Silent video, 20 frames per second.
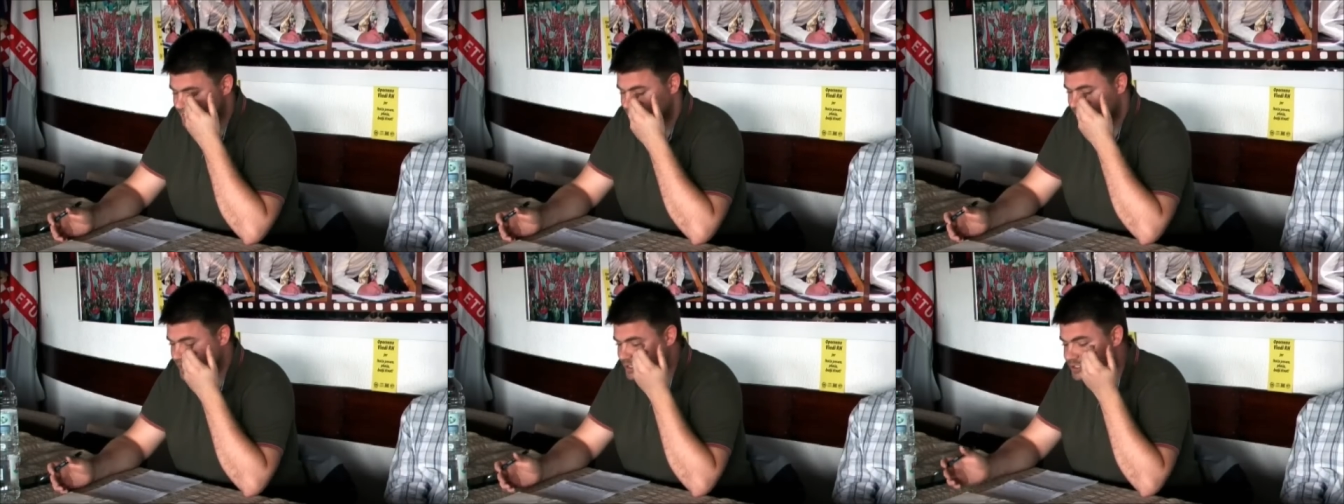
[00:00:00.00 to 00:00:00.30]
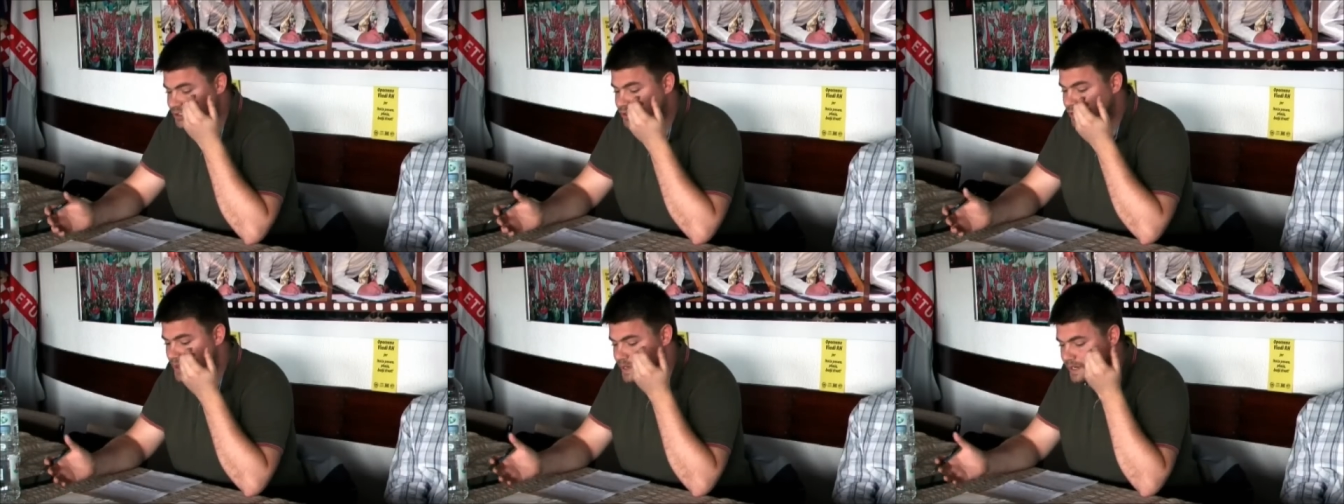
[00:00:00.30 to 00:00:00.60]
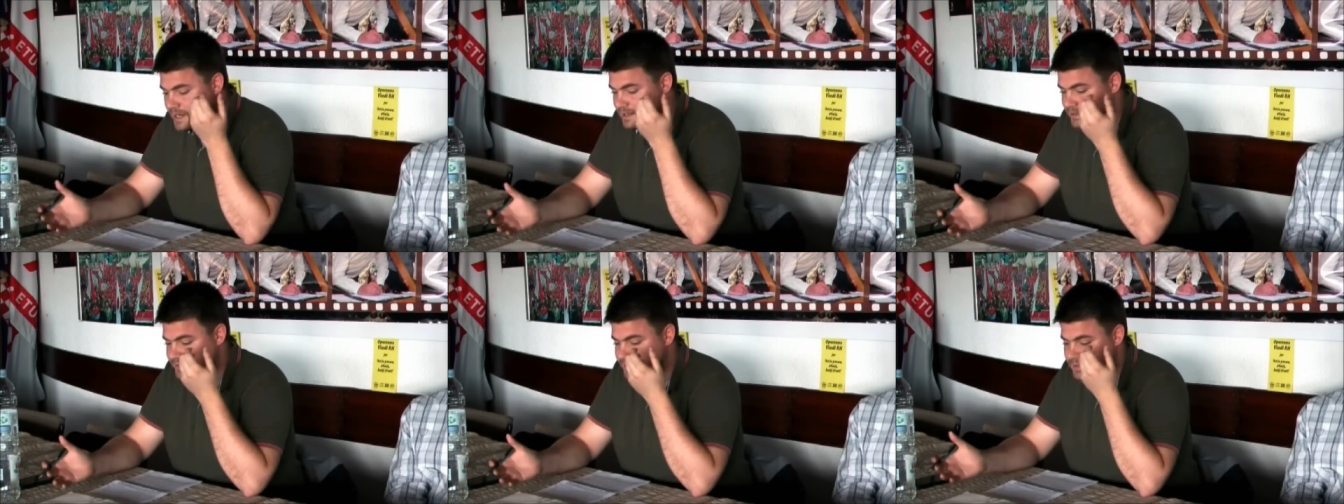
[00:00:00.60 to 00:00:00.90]

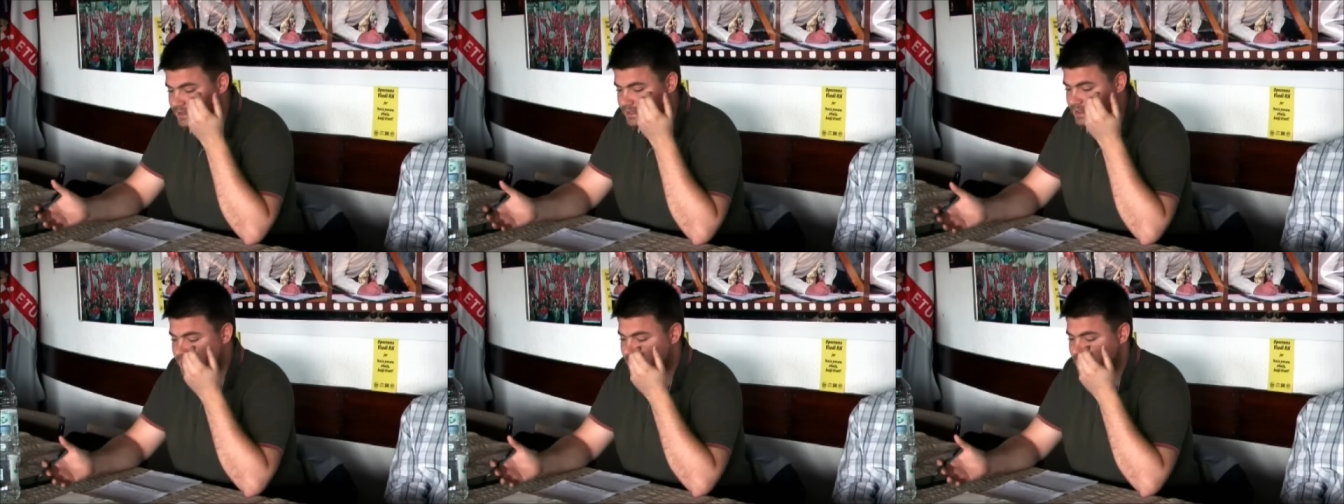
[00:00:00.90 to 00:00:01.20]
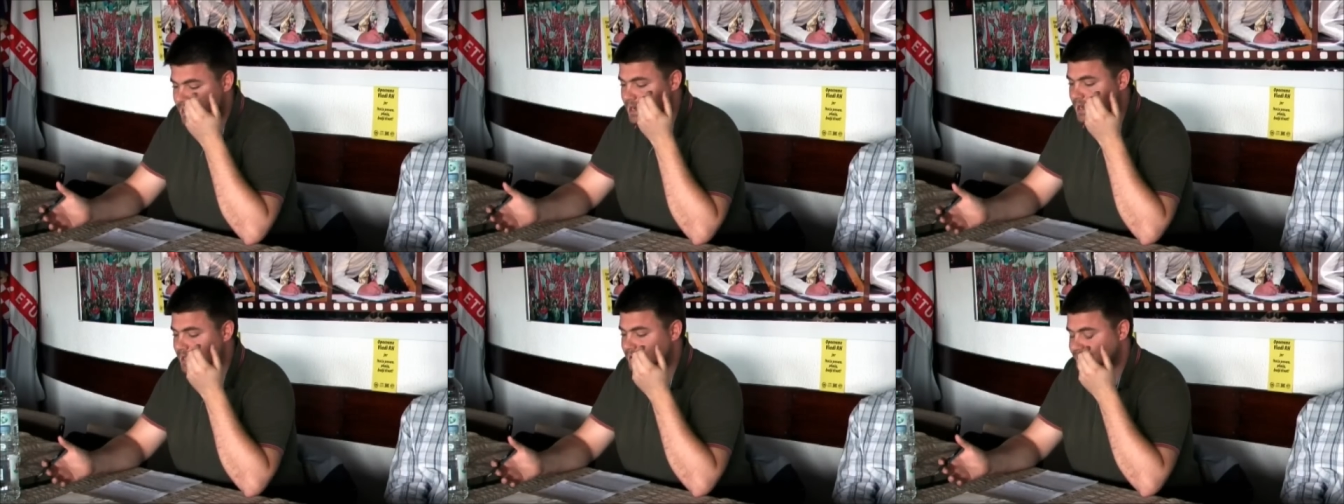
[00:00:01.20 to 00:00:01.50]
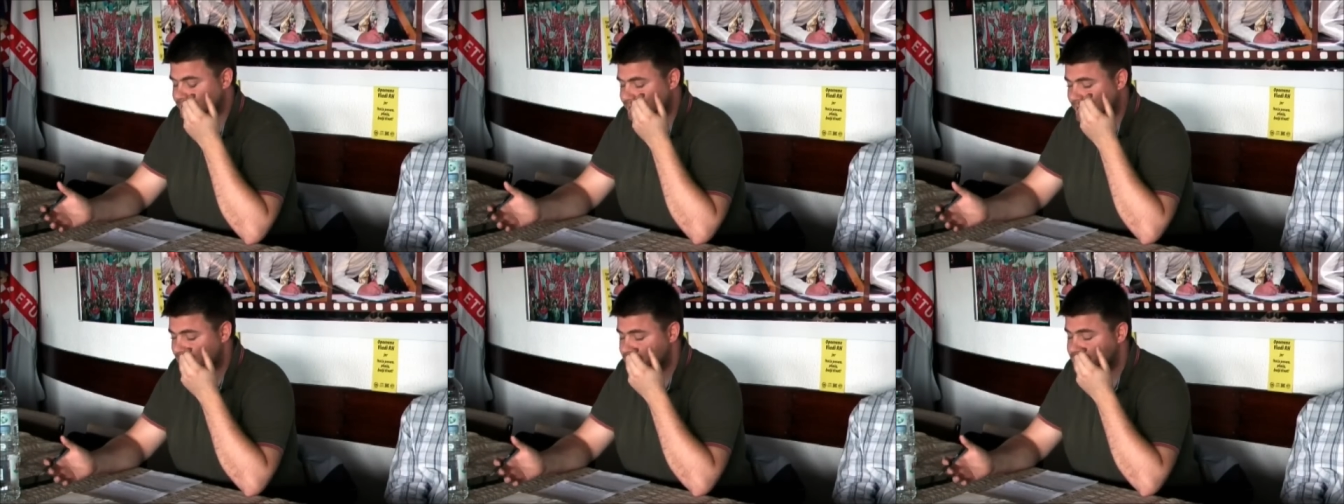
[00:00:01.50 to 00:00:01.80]
historical
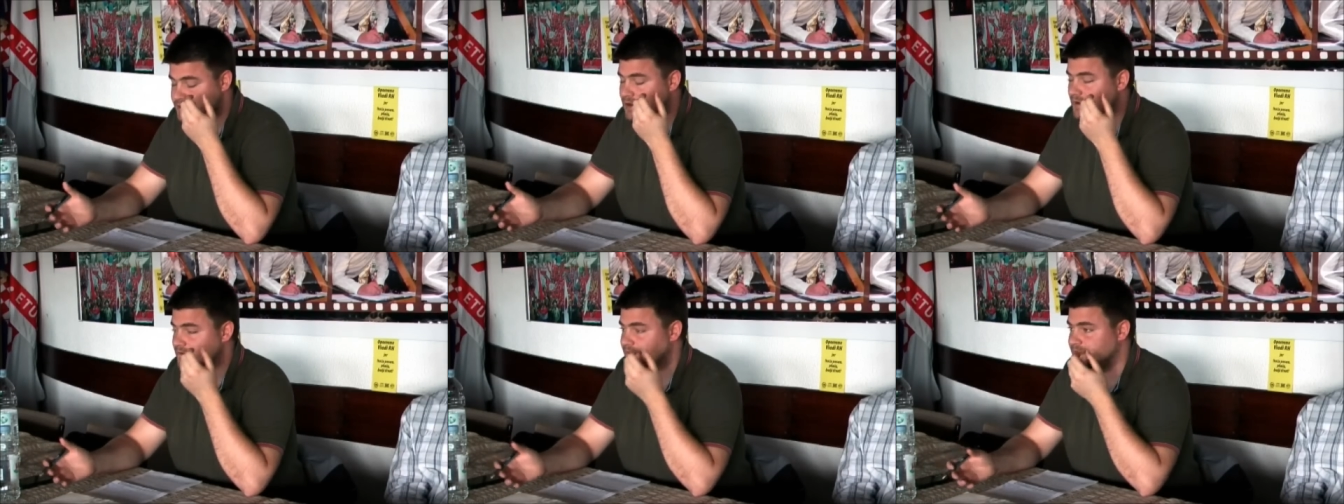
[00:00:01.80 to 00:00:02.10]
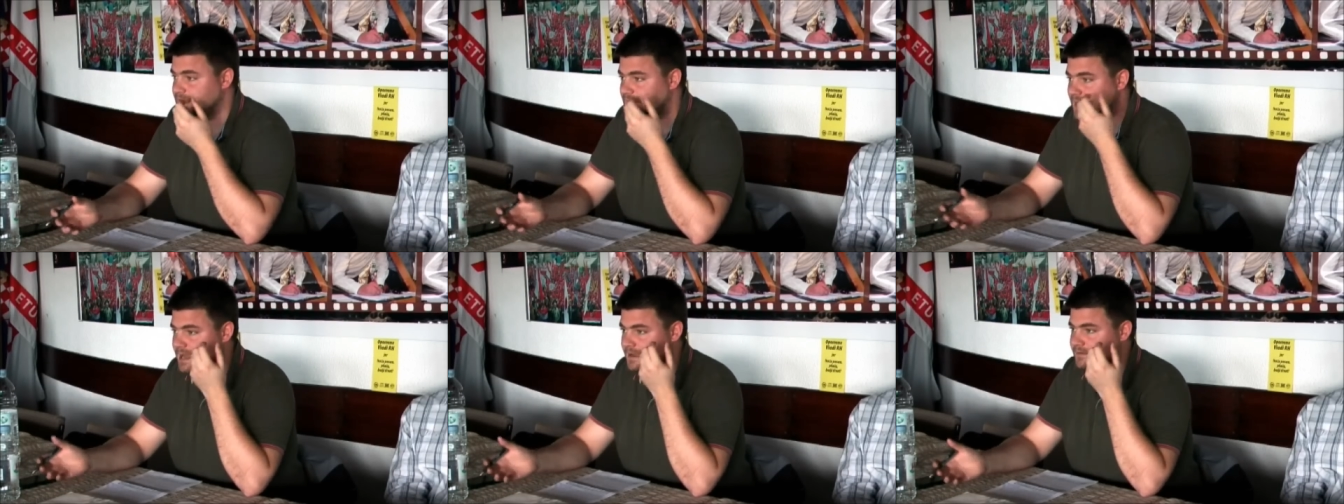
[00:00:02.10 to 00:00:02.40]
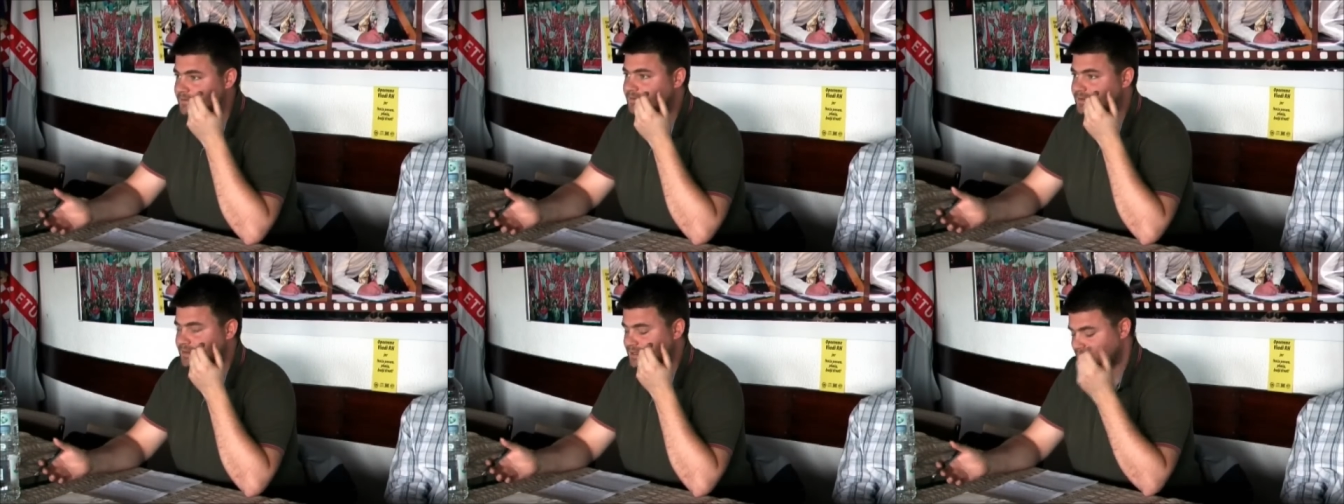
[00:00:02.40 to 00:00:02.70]
task of the
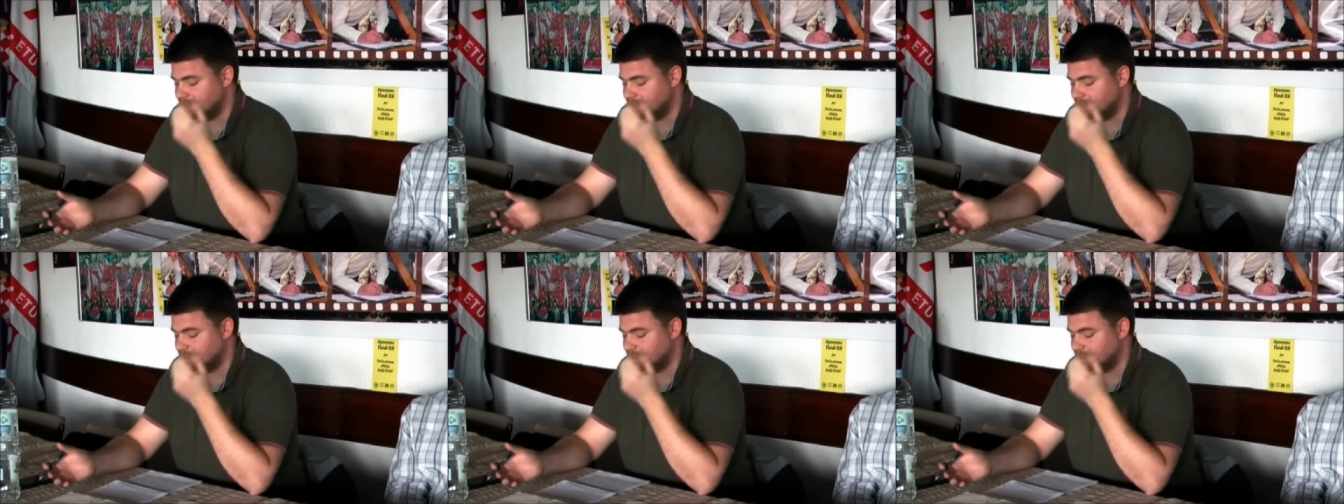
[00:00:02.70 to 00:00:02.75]
left,